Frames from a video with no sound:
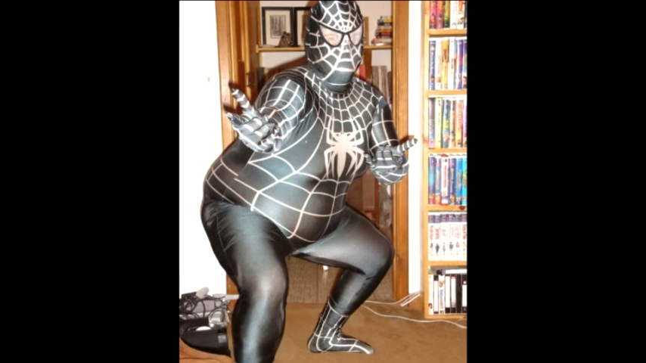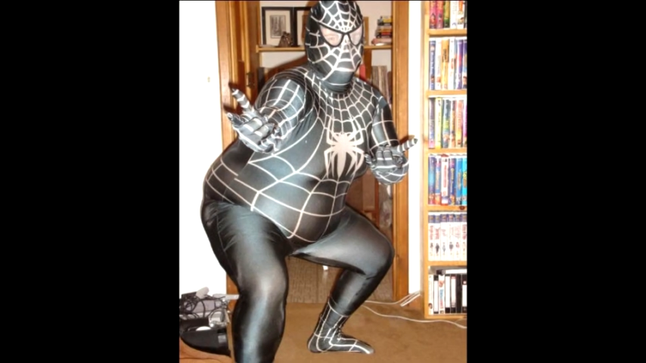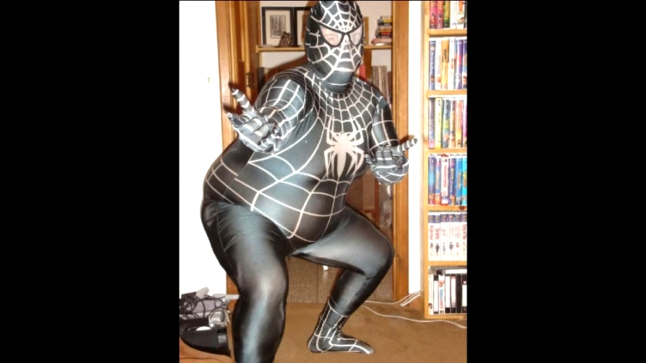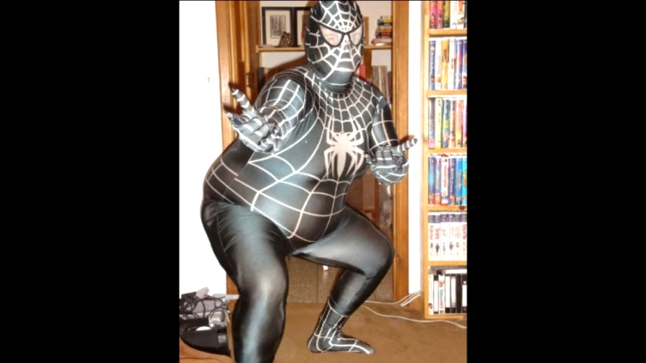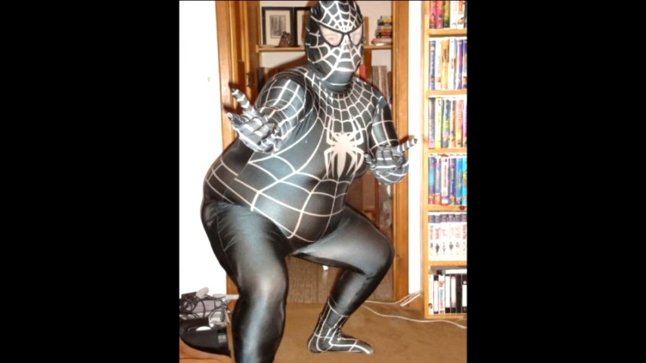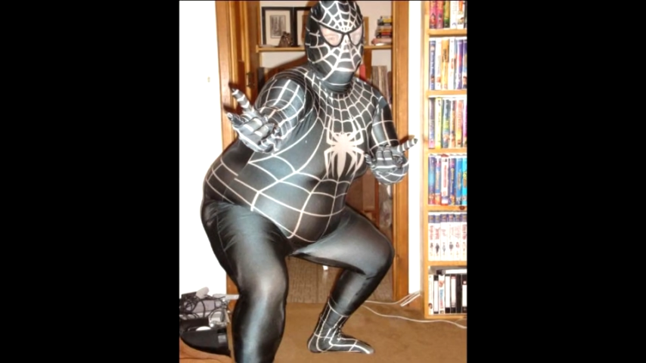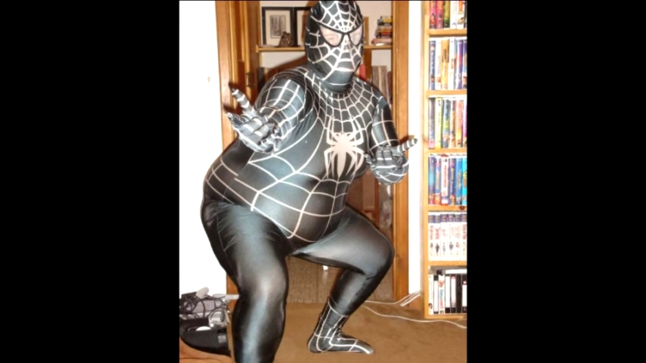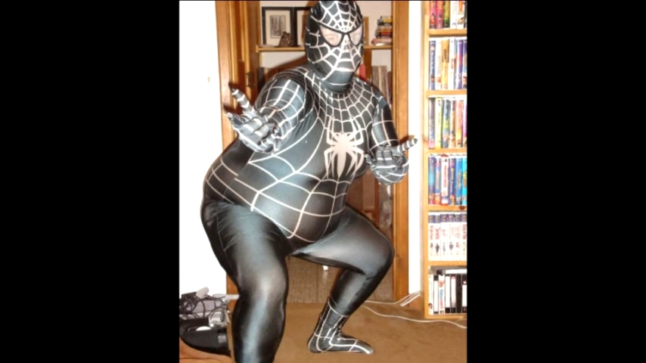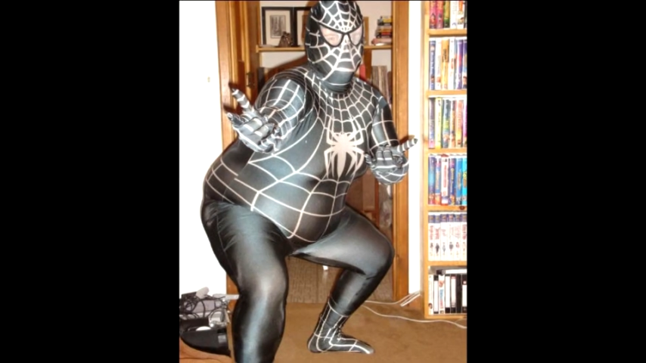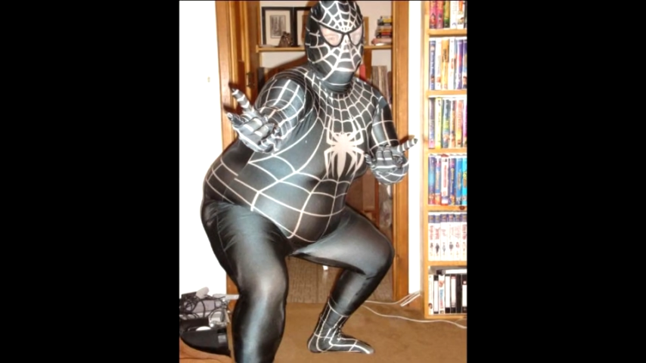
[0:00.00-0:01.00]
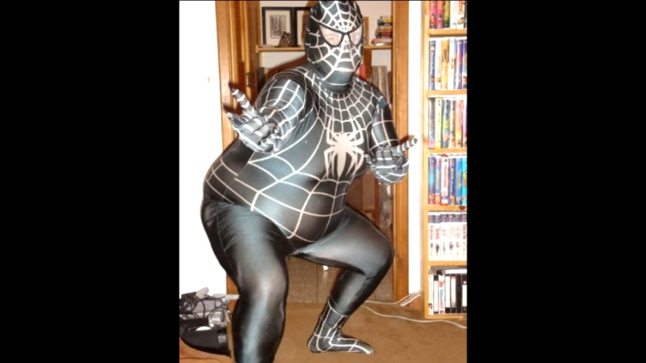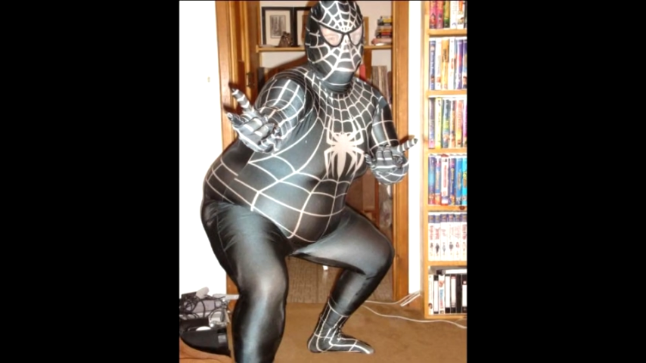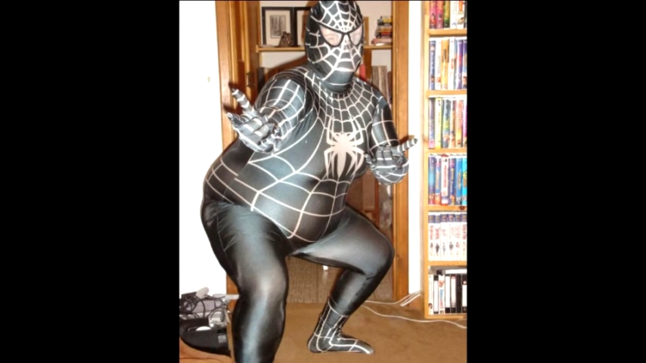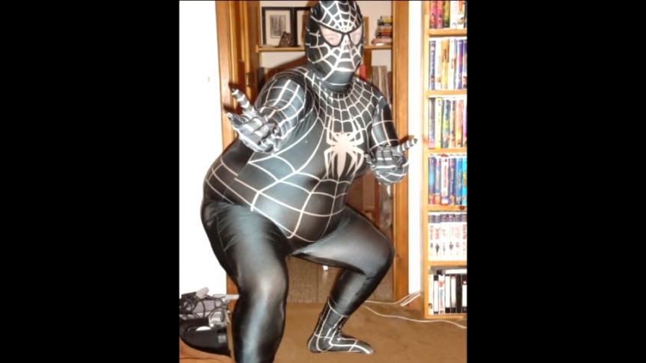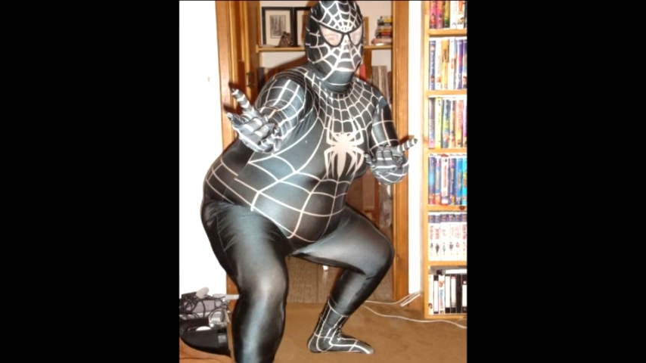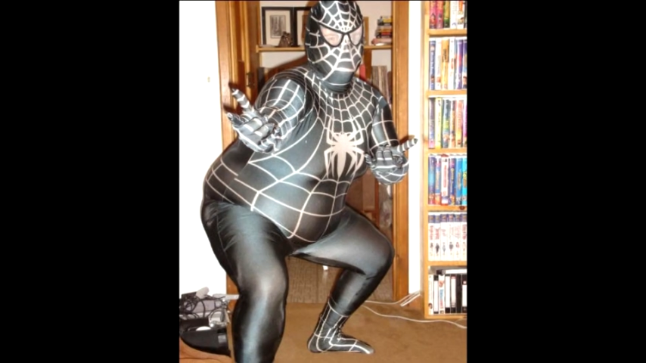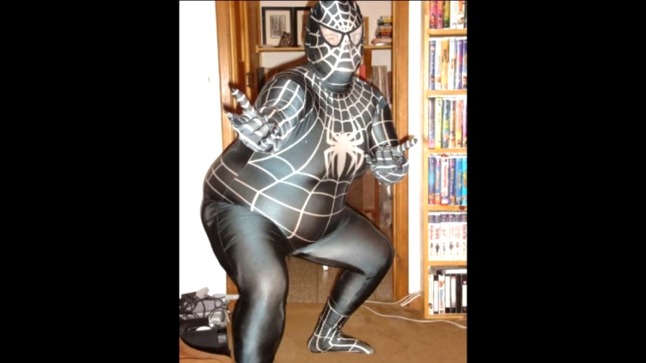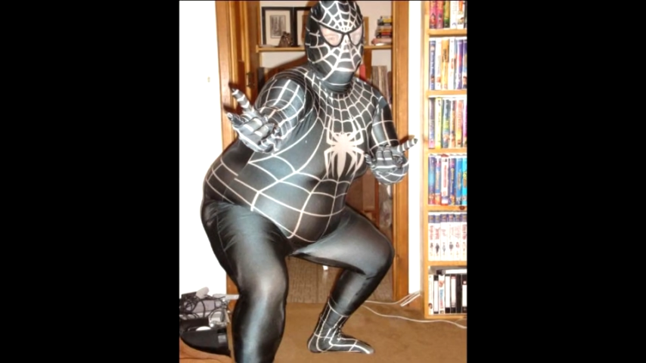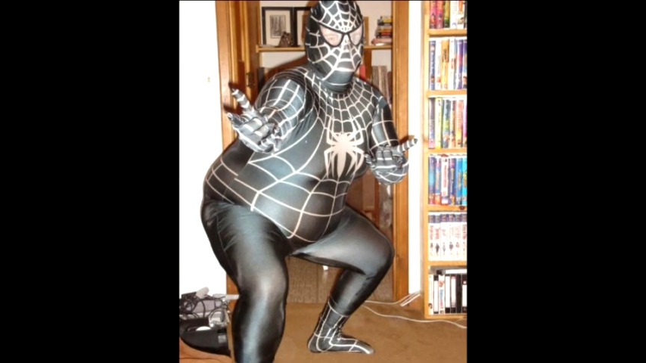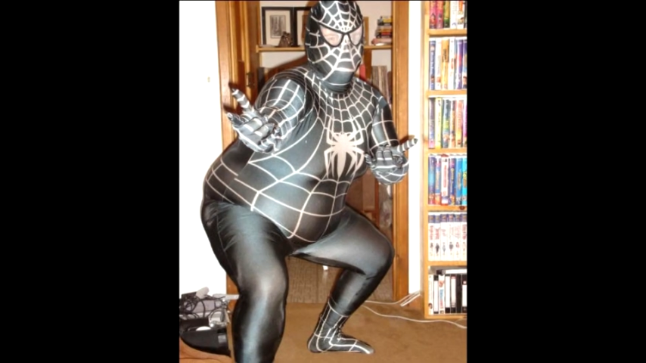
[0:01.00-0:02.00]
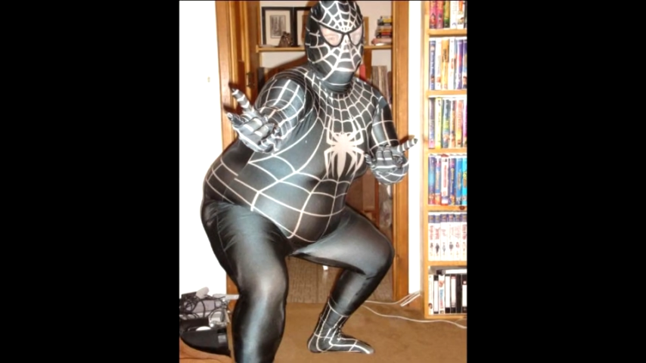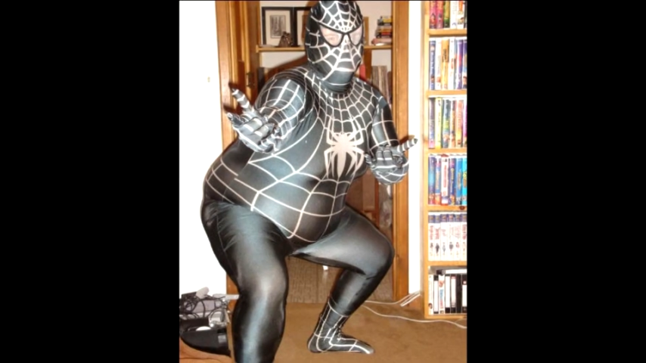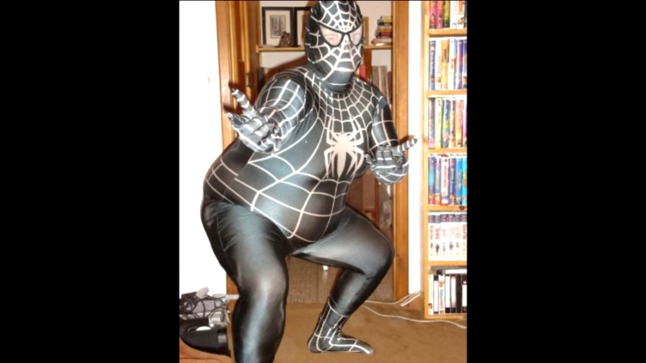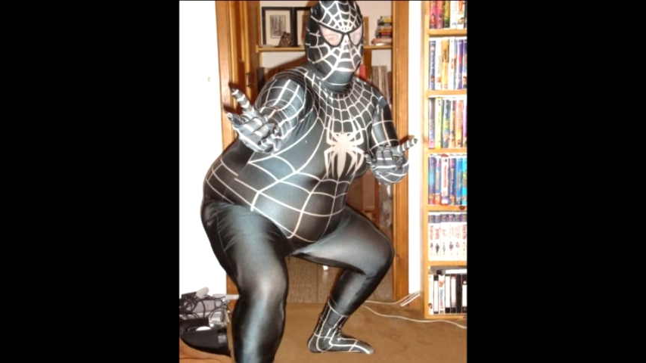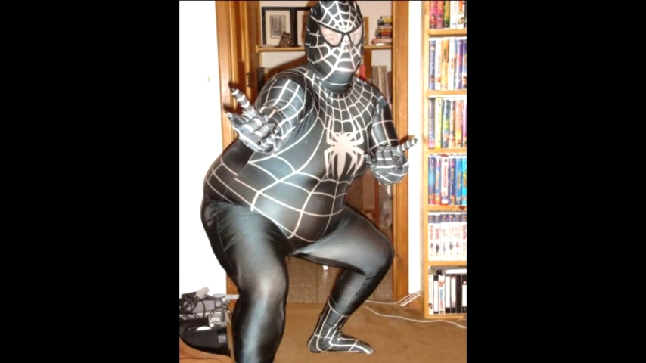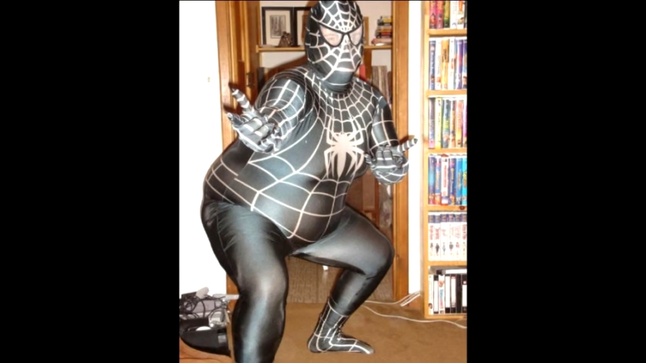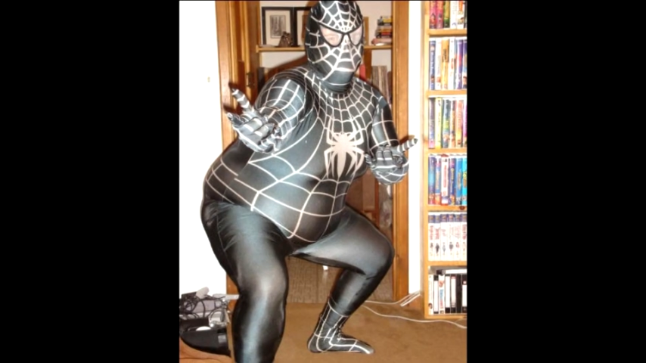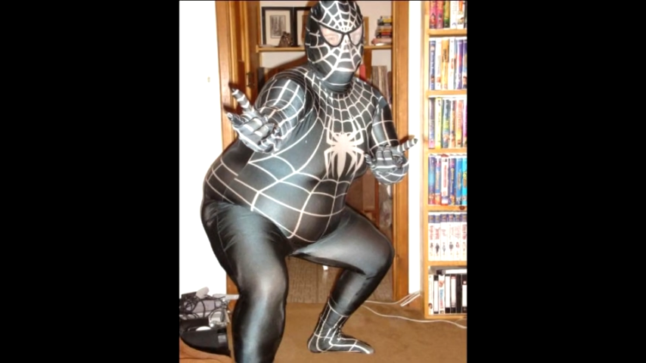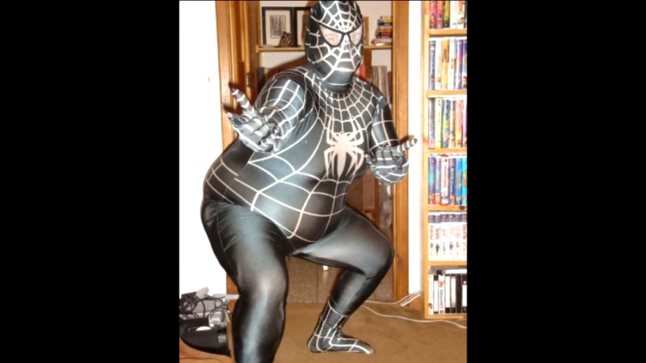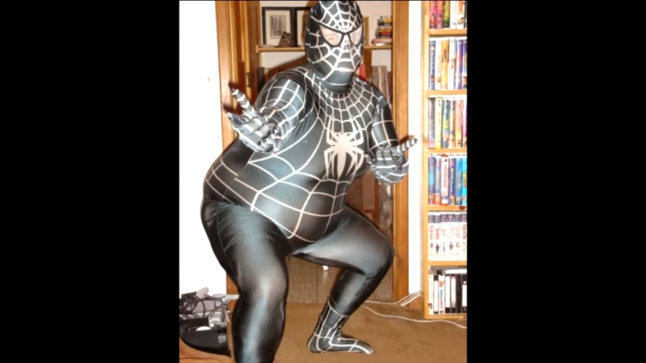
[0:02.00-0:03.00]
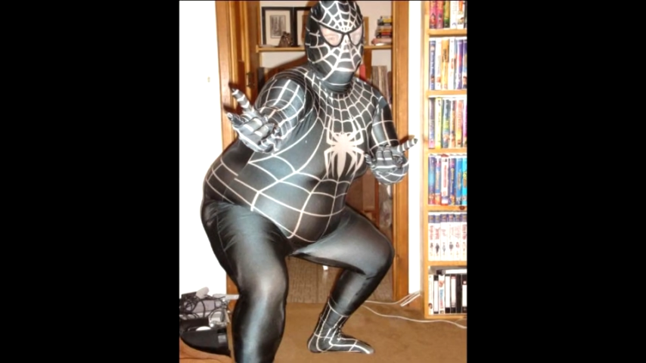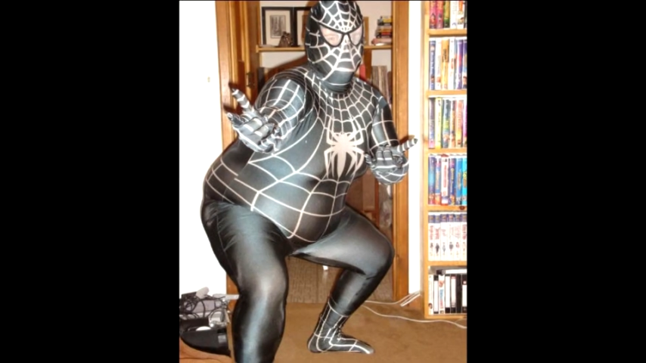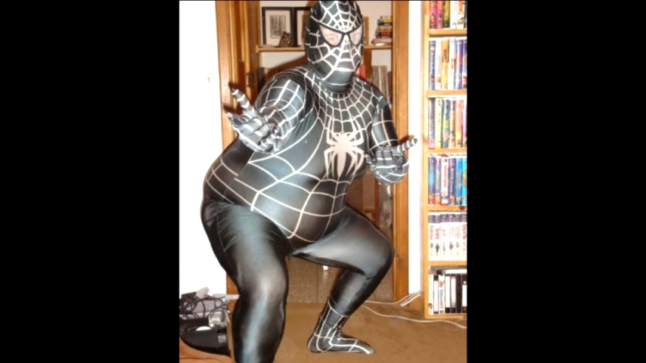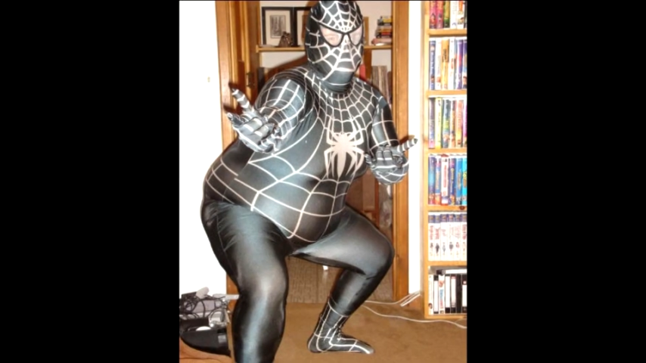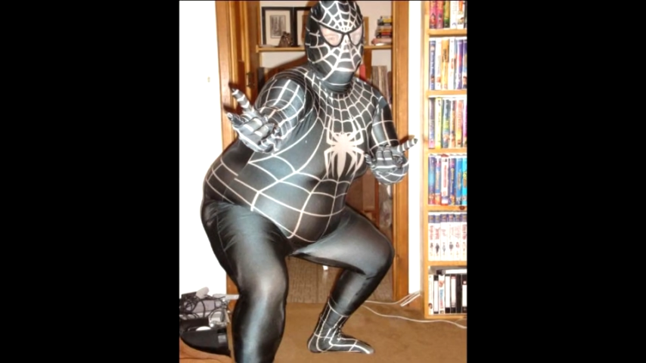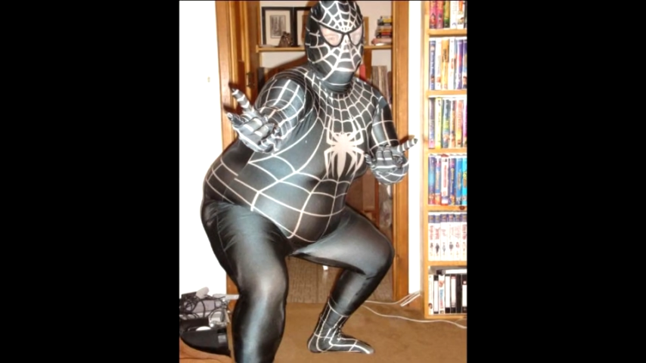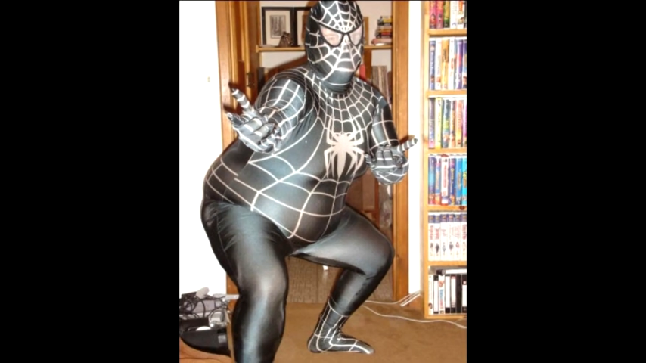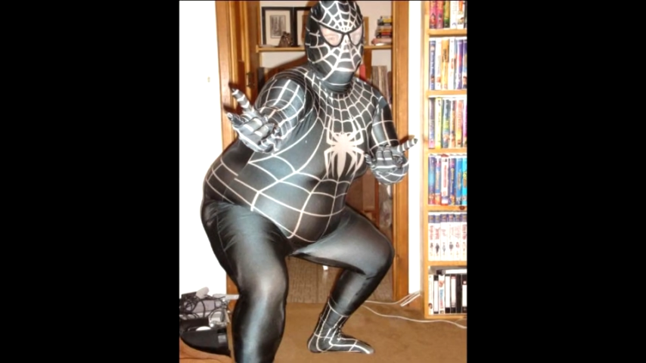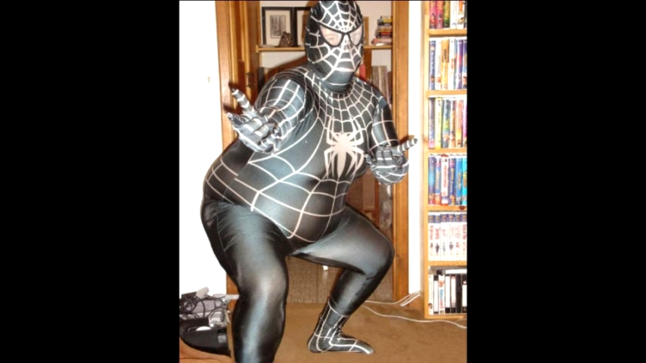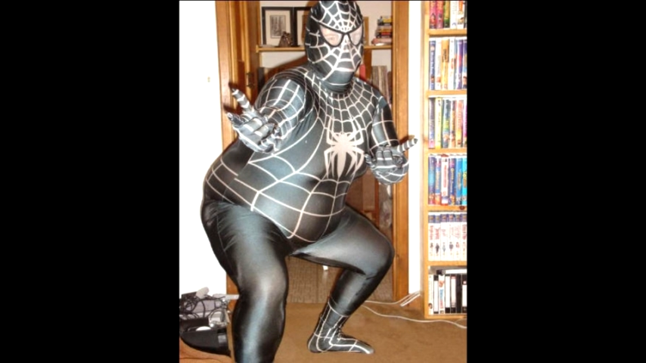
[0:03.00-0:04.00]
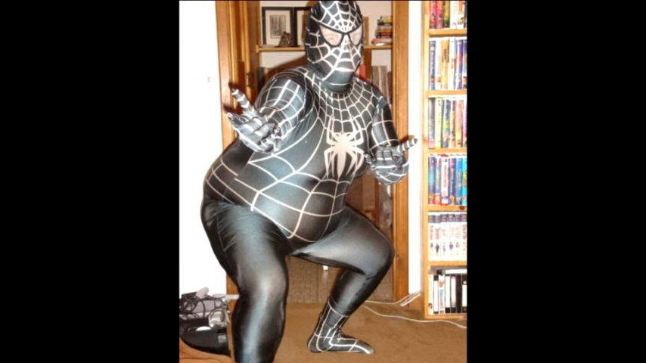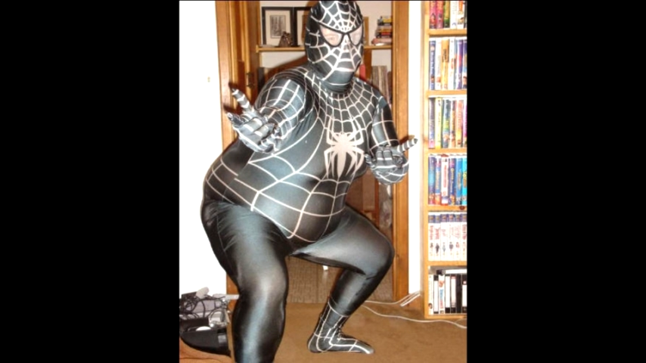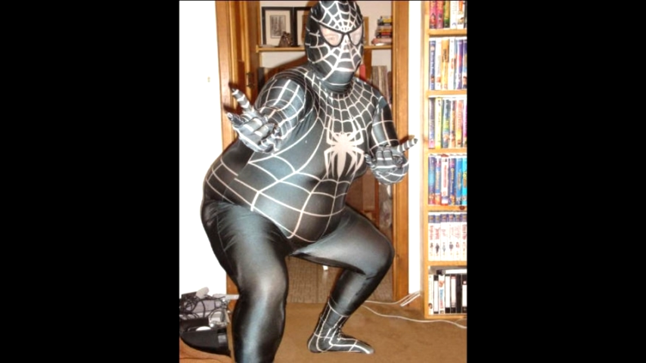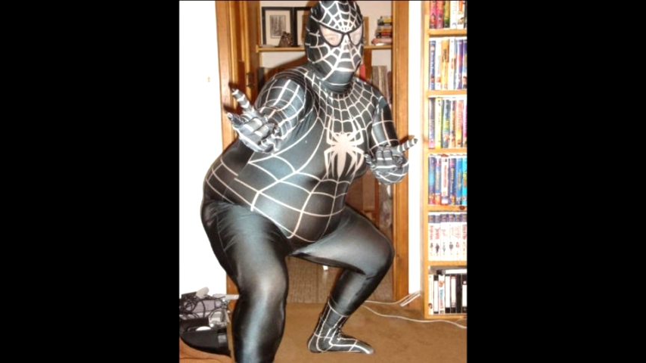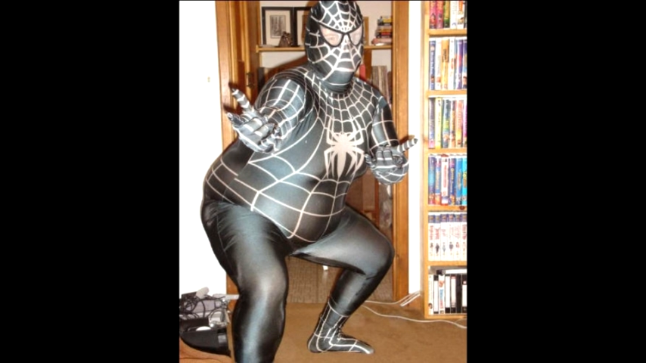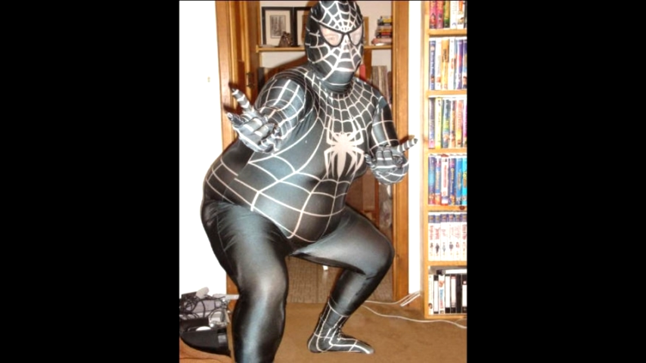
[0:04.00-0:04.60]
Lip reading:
[unreadable: no face in view]